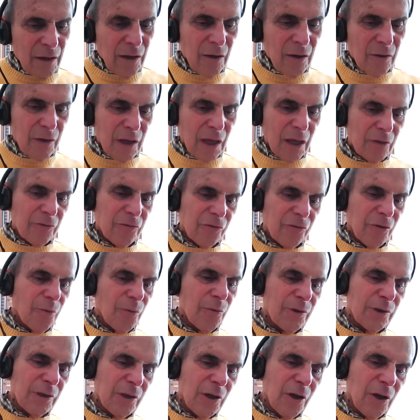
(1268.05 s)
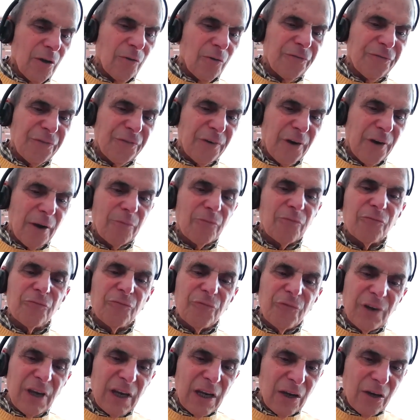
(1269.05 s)
okay, so we know
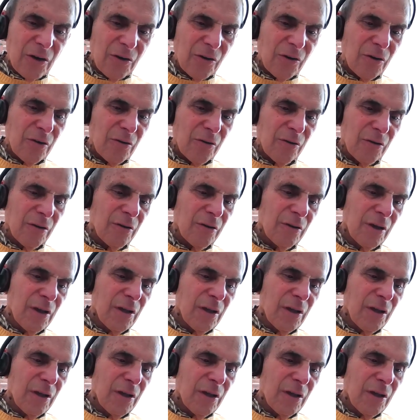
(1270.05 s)
from reader